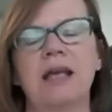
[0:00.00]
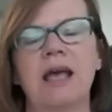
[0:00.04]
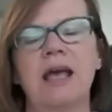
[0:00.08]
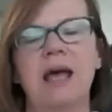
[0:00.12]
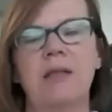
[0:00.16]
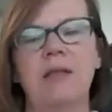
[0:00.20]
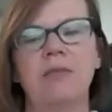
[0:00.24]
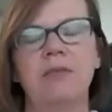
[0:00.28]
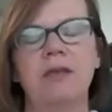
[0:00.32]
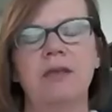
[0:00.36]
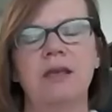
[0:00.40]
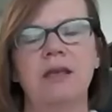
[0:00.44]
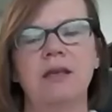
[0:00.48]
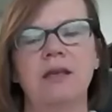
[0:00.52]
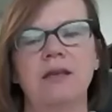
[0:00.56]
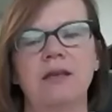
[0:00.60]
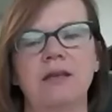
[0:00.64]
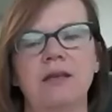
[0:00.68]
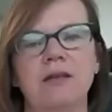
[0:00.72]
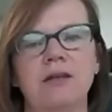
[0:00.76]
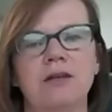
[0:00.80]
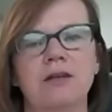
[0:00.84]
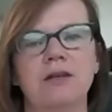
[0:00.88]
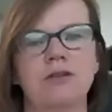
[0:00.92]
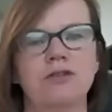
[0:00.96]
can
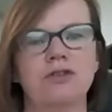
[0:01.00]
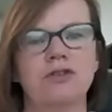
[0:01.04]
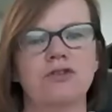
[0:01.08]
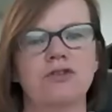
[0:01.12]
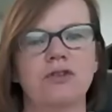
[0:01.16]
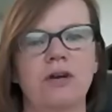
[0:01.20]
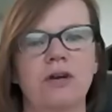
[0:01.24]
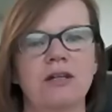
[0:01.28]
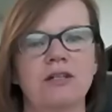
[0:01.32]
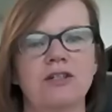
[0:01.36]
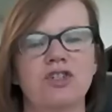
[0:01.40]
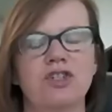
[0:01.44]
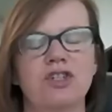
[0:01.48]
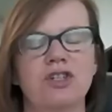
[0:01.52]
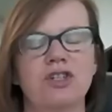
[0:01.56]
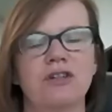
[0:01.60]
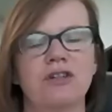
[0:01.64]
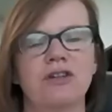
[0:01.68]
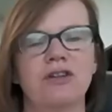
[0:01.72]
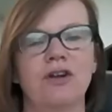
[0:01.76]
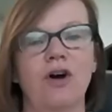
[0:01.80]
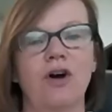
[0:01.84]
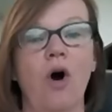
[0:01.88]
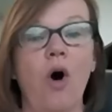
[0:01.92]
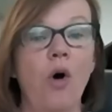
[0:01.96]
the
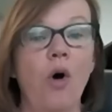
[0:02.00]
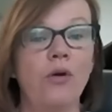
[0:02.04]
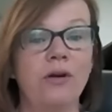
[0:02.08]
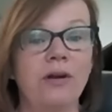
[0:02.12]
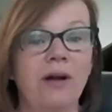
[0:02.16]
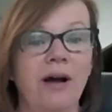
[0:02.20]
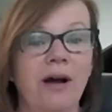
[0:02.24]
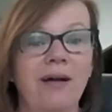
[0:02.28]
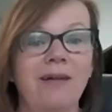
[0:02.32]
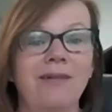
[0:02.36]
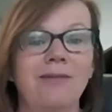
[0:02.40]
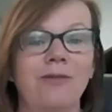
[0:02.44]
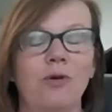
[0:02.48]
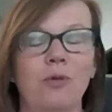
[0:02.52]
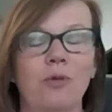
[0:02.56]
construction owner